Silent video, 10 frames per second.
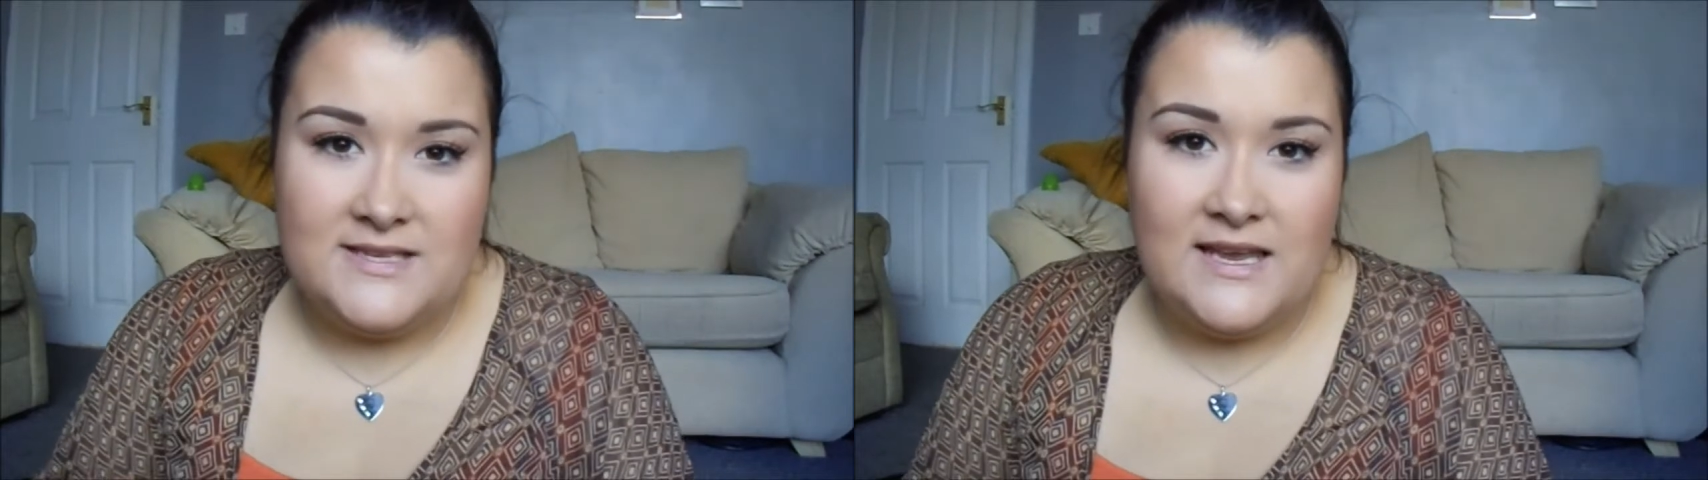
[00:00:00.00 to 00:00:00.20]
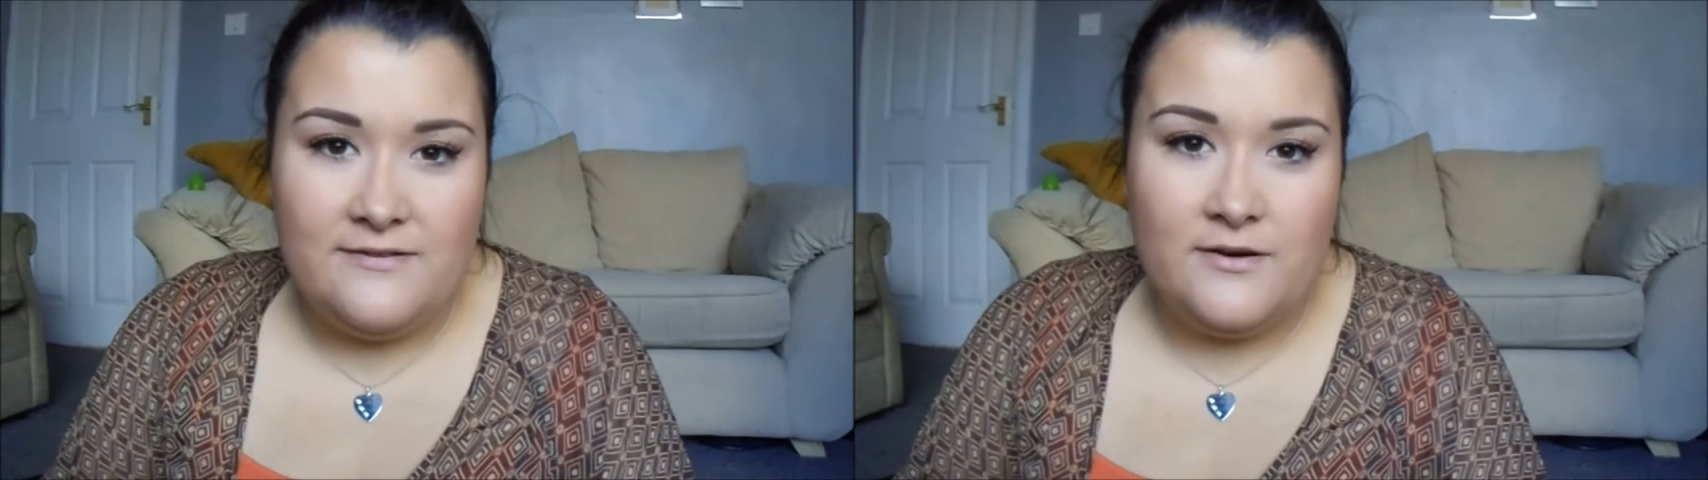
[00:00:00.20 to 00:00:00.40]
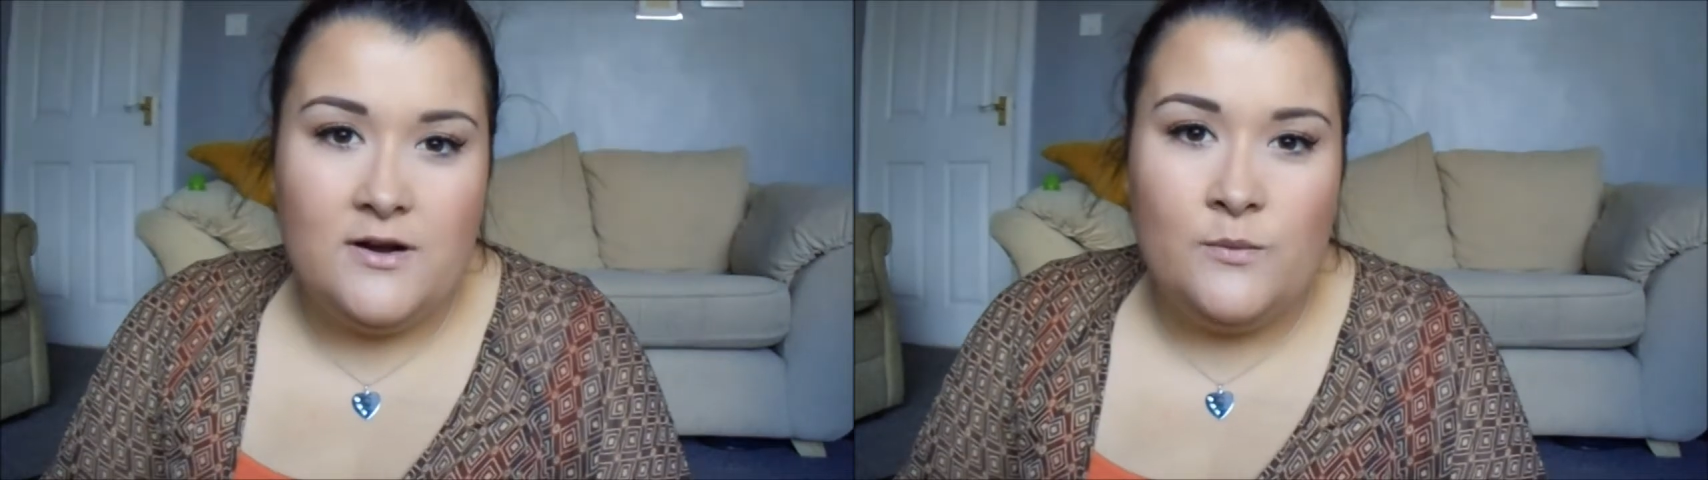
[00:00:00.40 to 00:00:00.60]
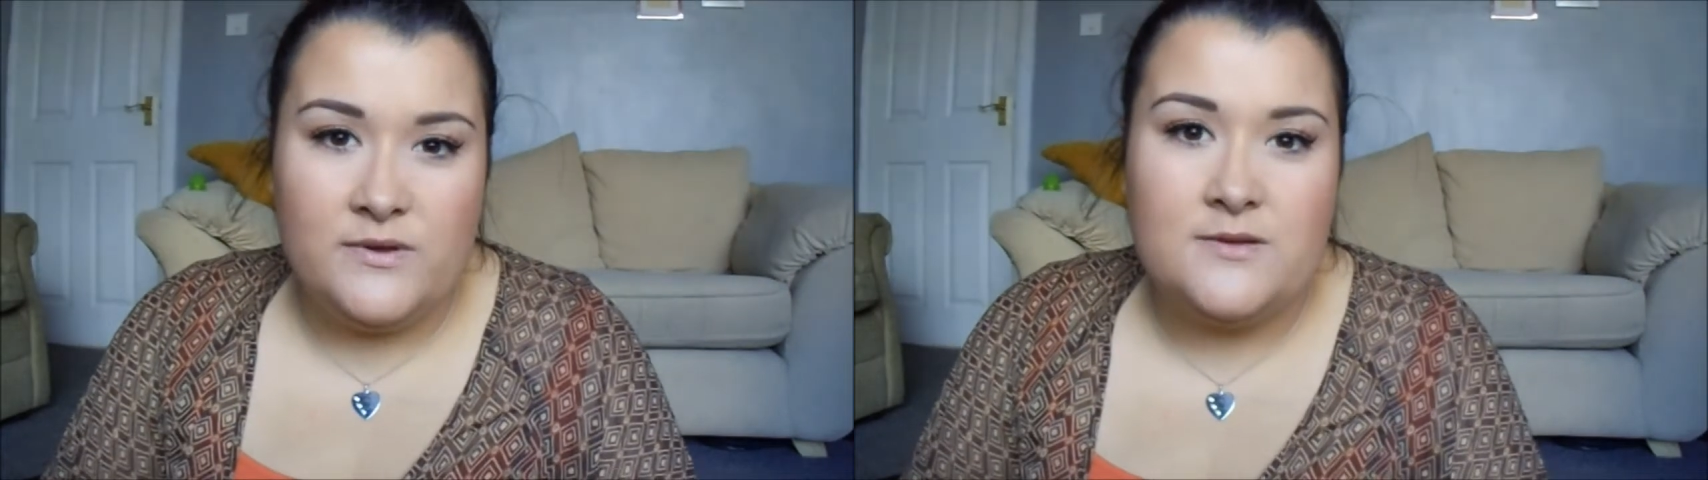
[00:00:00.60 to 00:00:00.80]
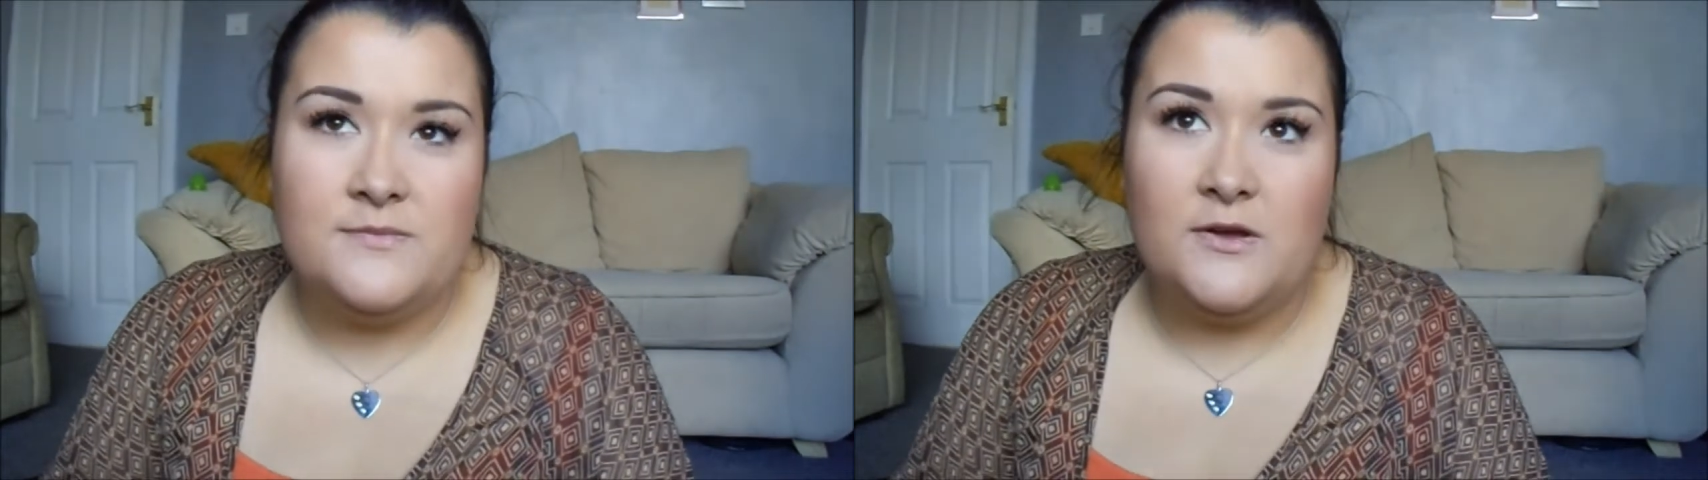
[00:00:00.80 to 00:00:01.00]
safer
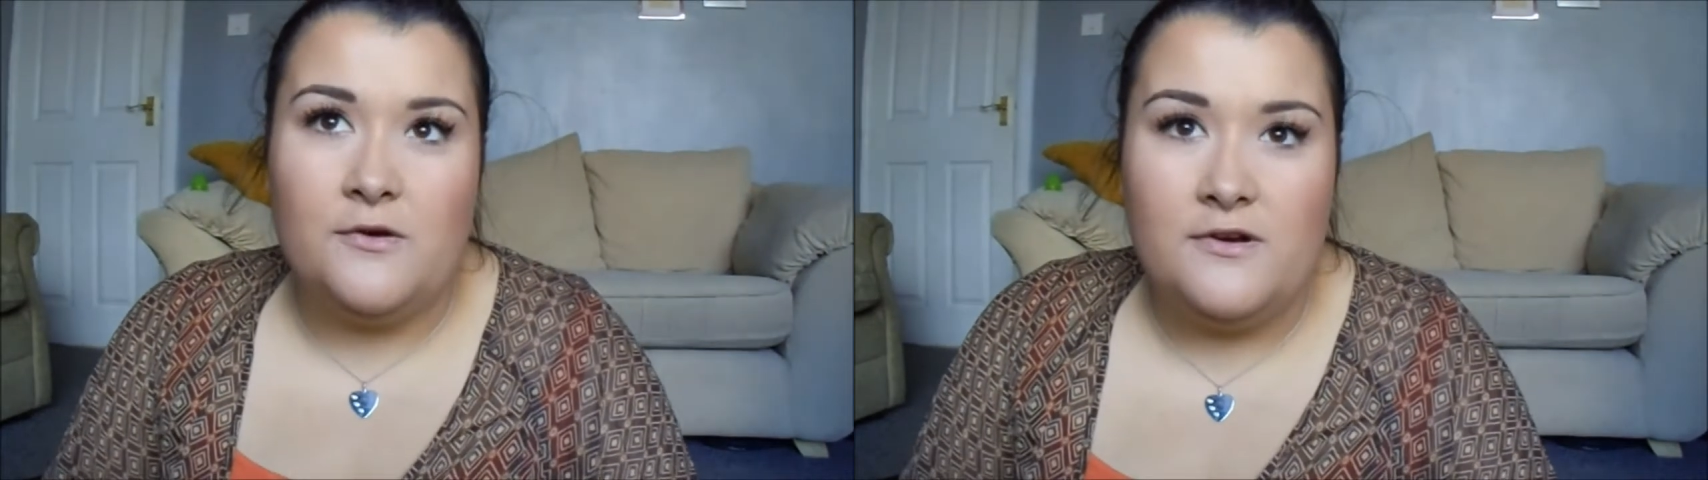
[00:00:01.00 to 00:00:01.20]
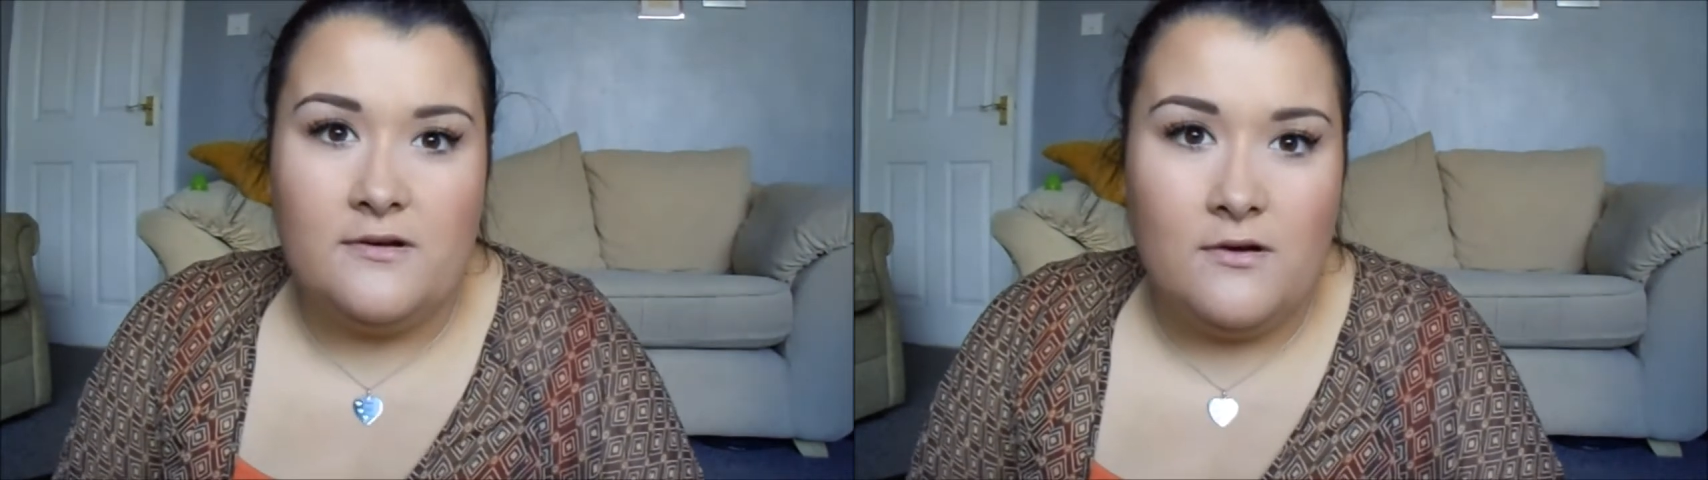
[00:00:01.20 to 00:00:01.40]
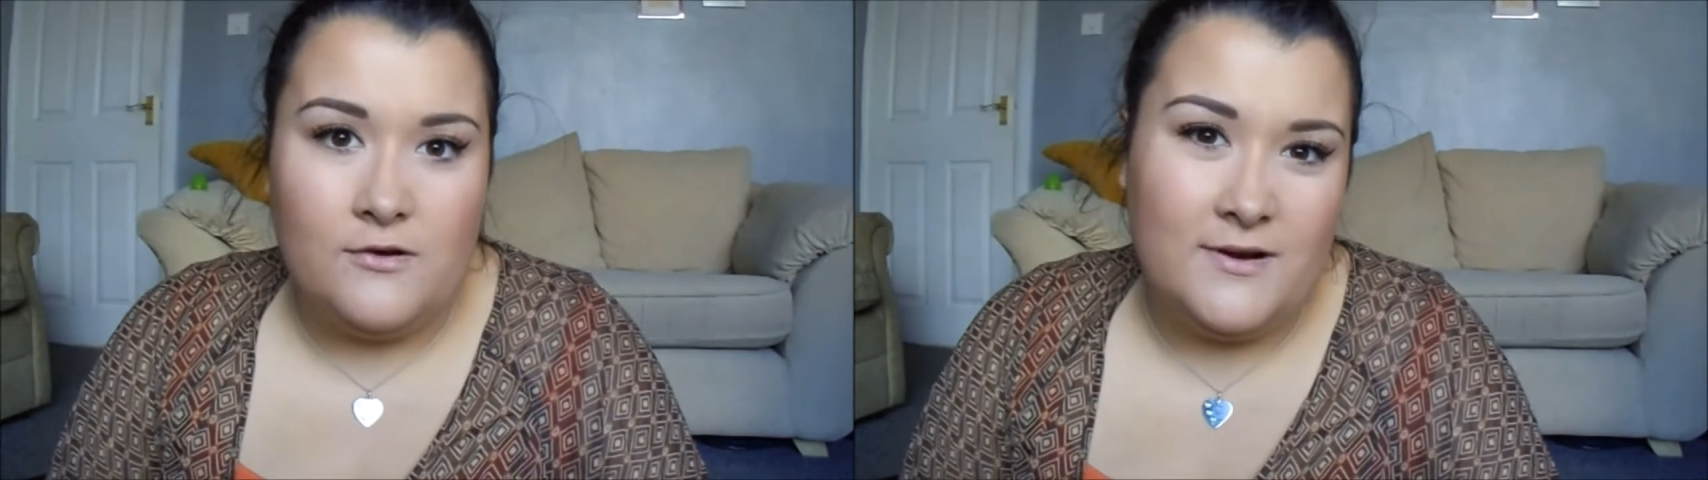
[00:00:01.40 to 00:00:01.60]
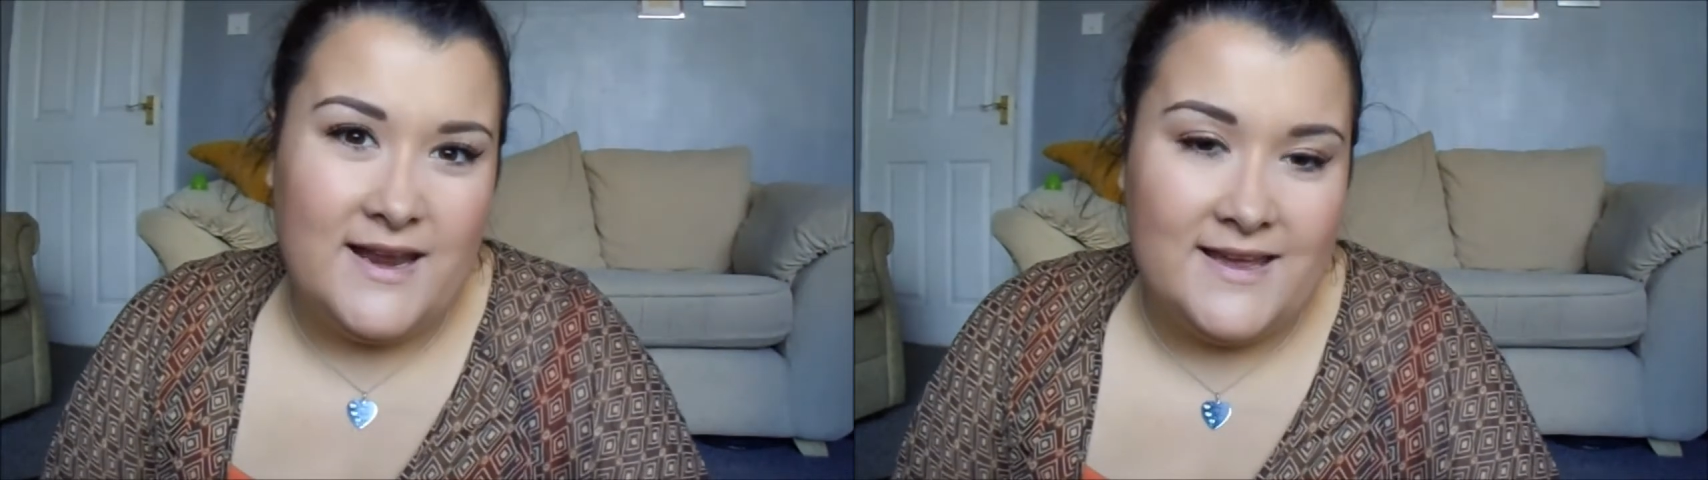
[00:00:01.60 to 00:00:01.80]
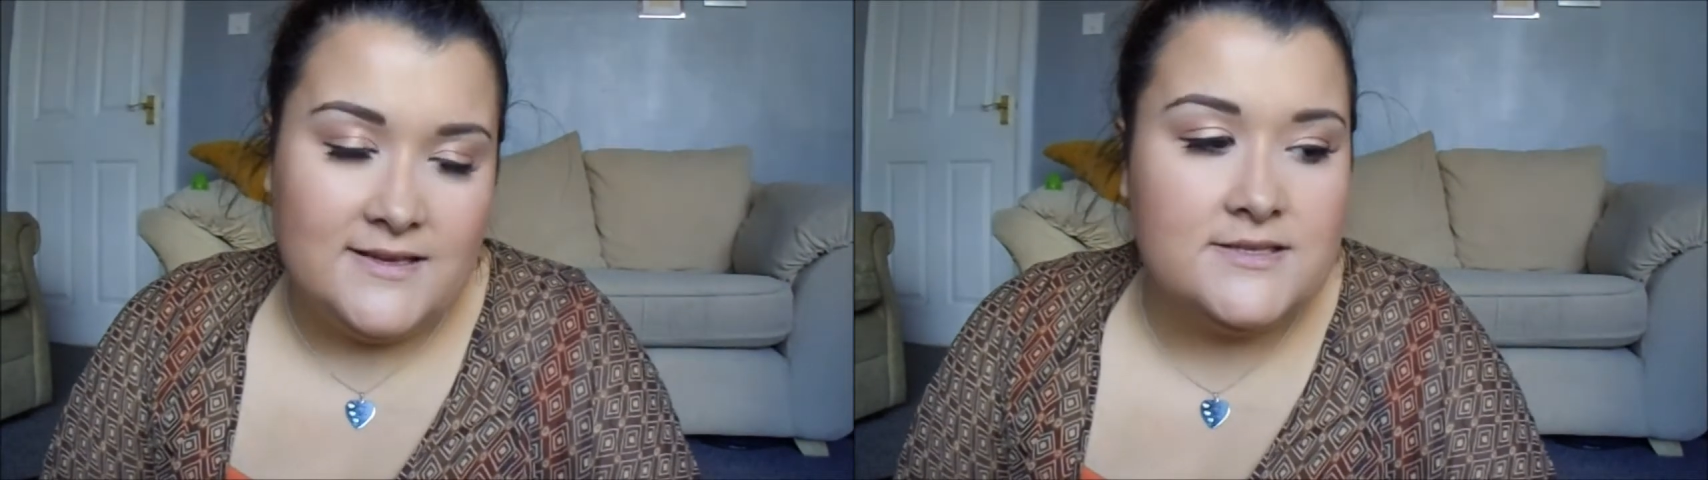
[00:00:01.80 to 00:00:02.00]
with something on her
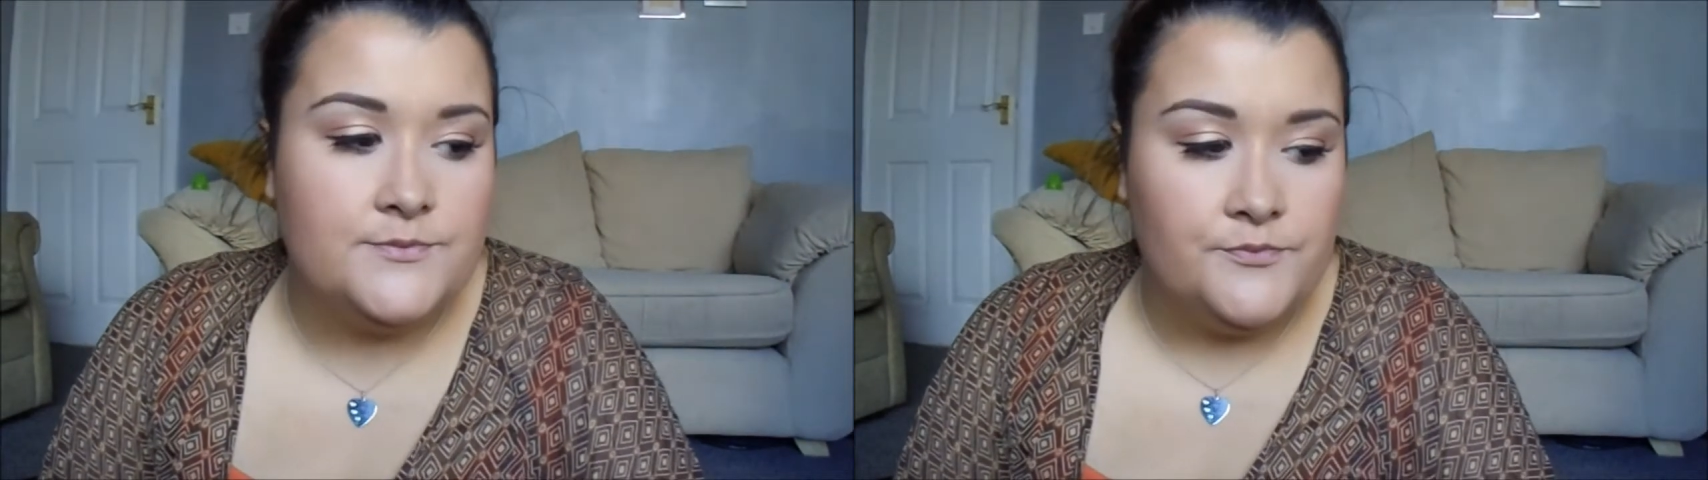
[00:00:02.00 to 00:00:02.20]
legs.